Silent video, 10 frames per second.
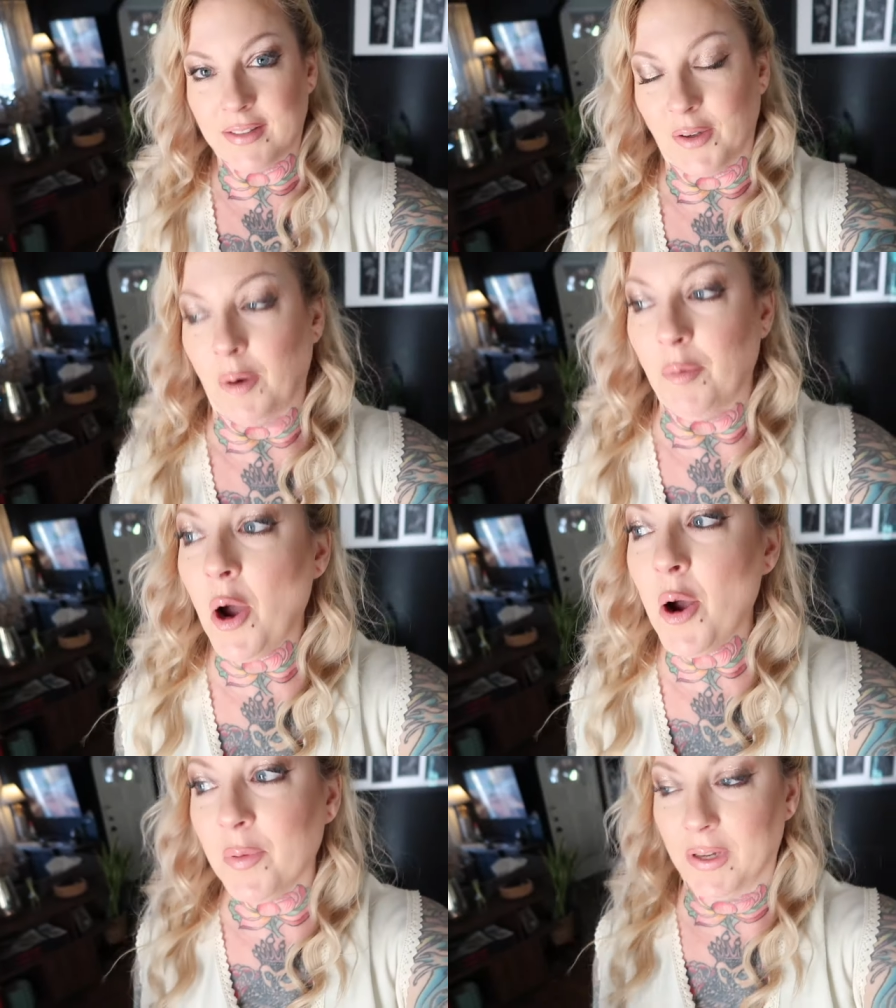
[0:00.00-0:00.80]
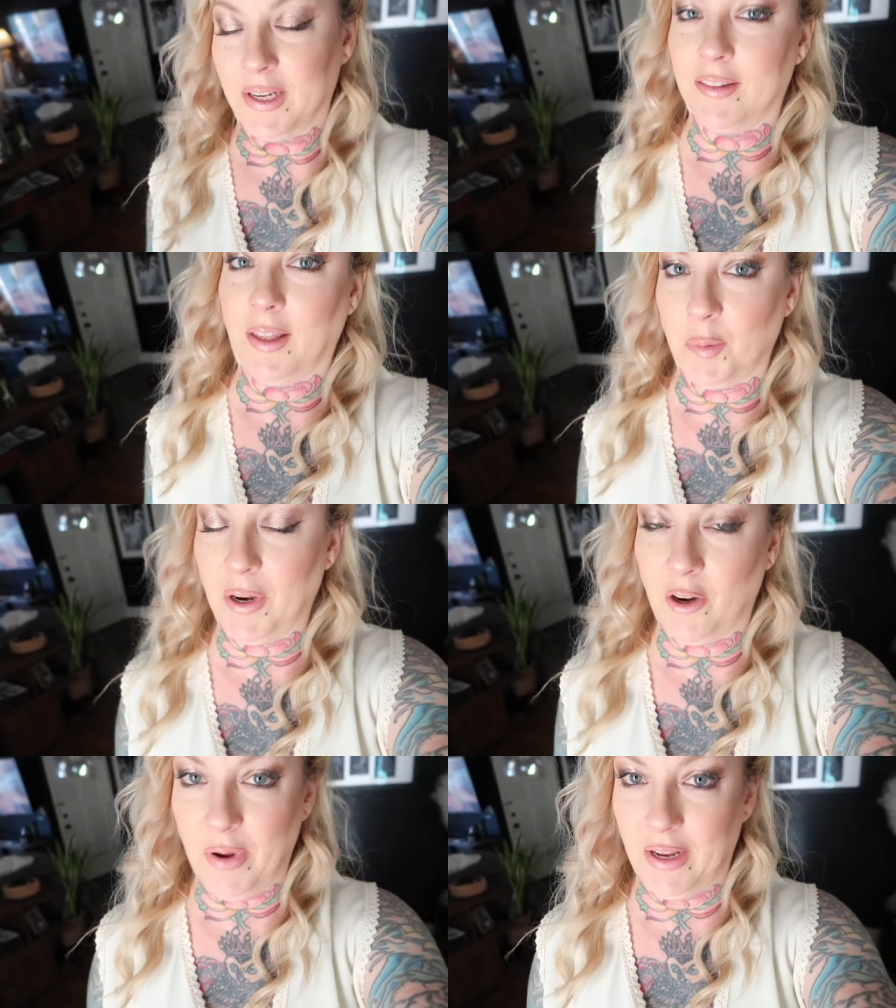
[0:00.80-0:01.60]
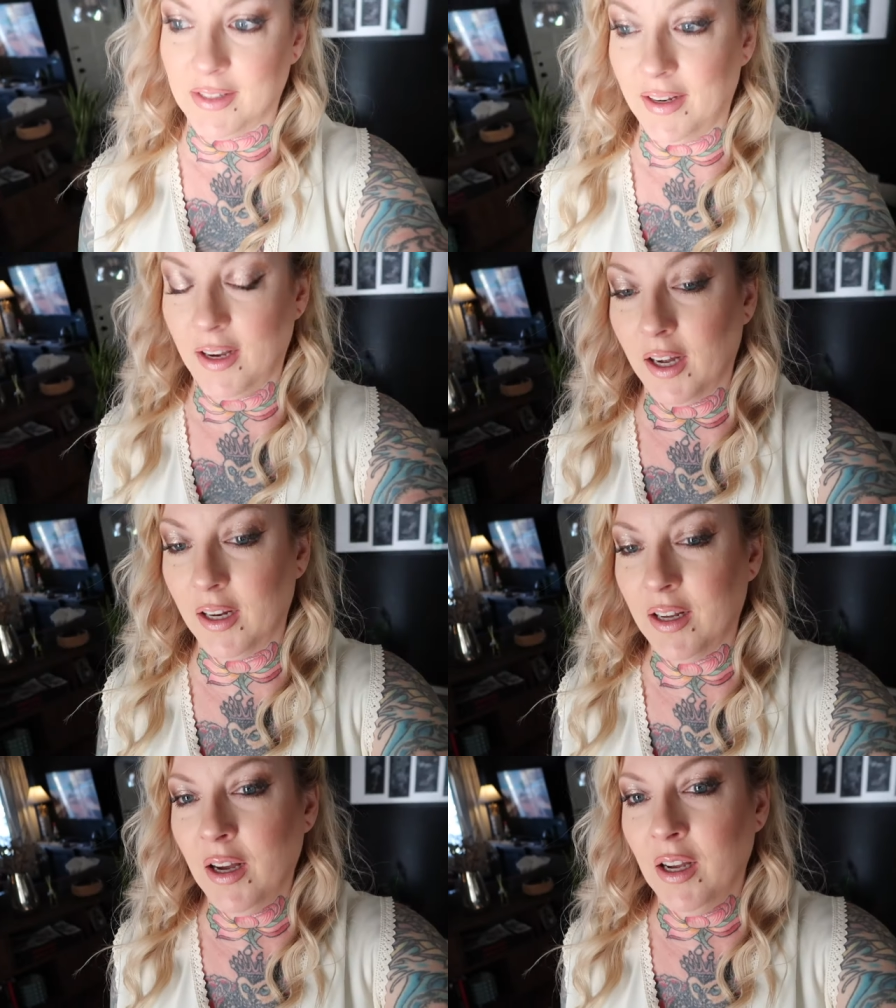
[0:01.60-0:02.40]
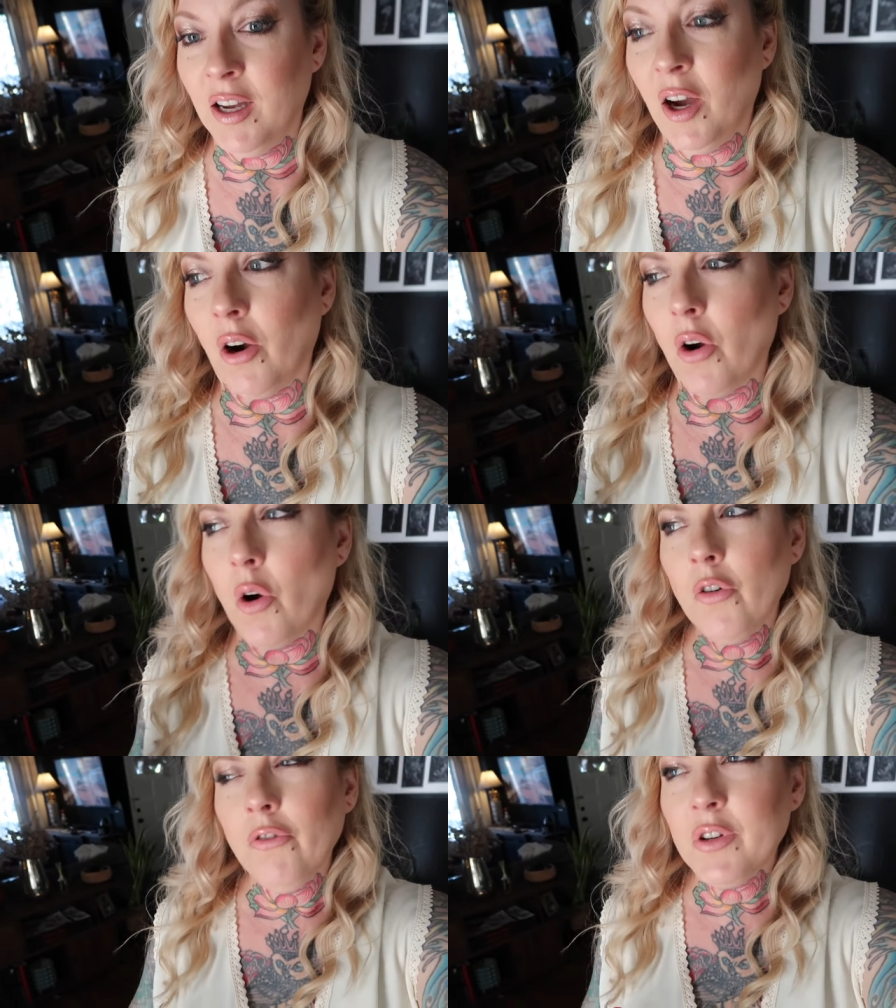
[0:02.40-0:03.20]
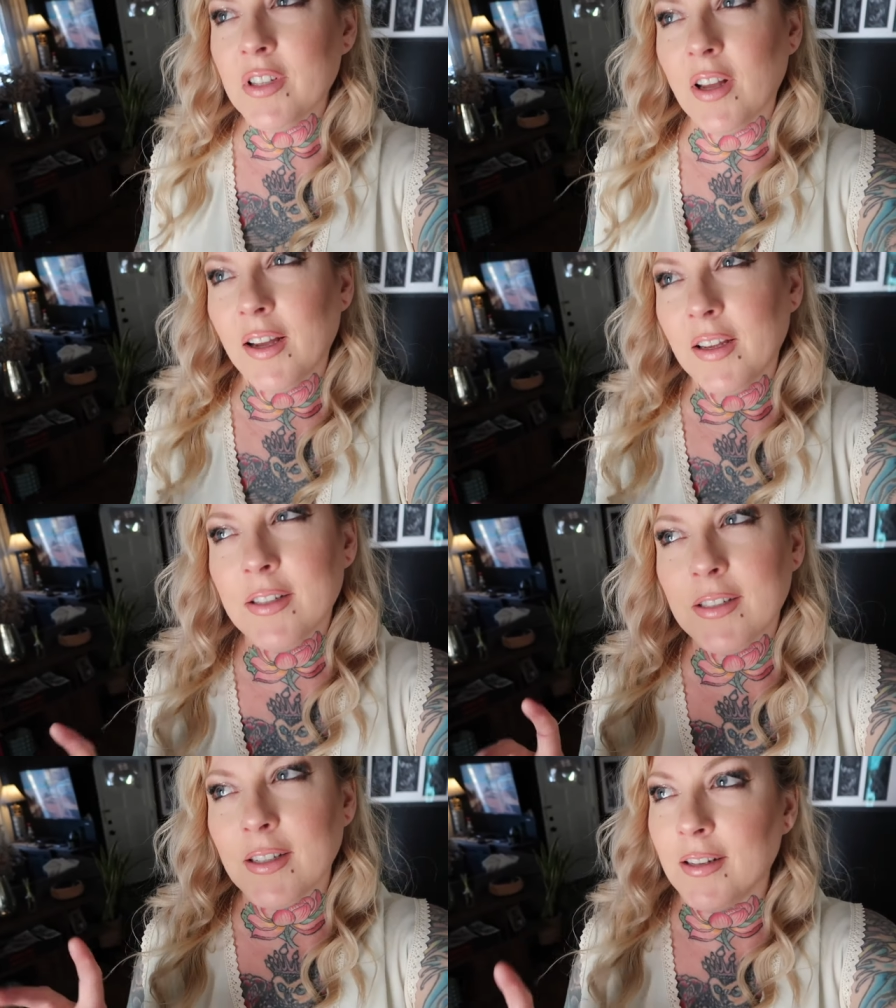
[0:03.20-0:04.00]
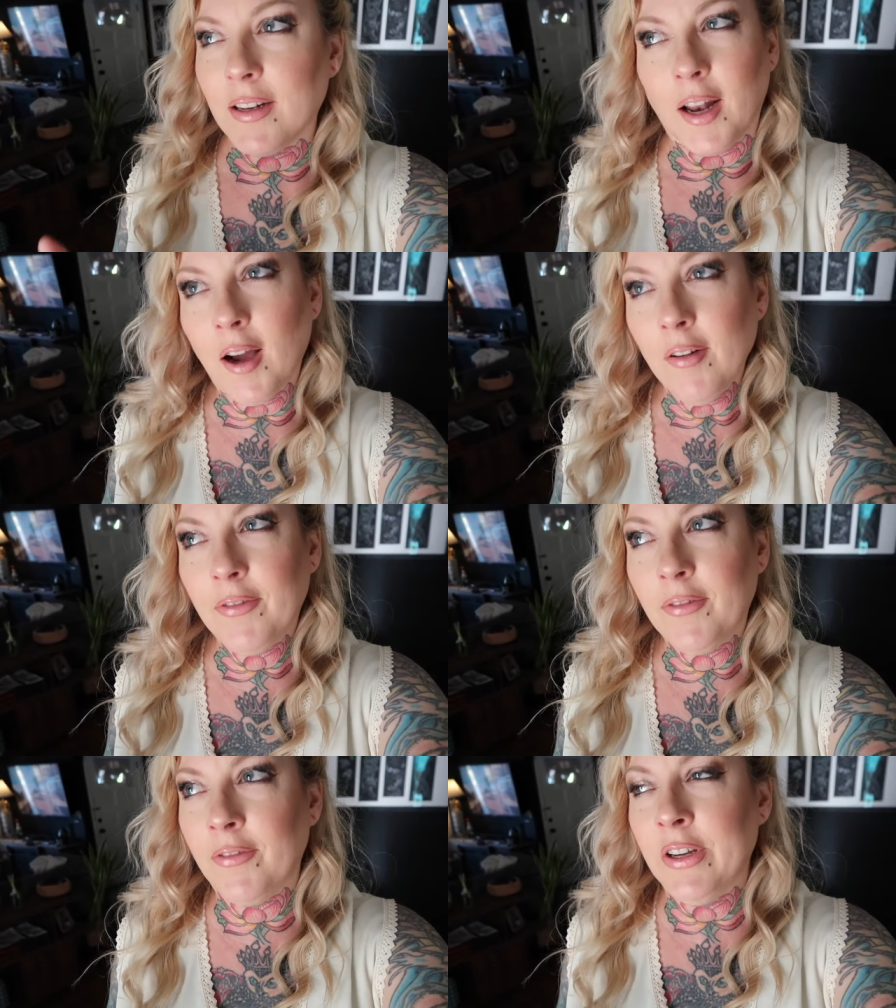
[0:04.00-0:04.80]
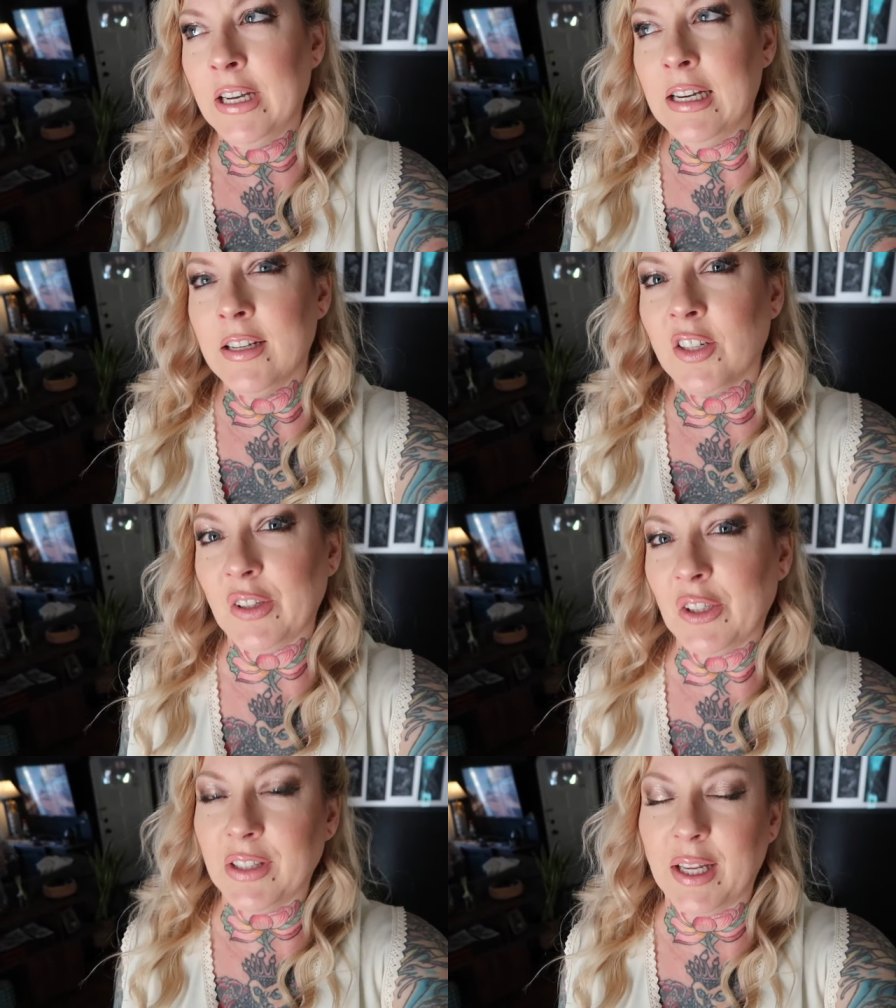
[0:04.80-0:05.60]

So I'm hoping that the pair of pants I got are oversized enough to look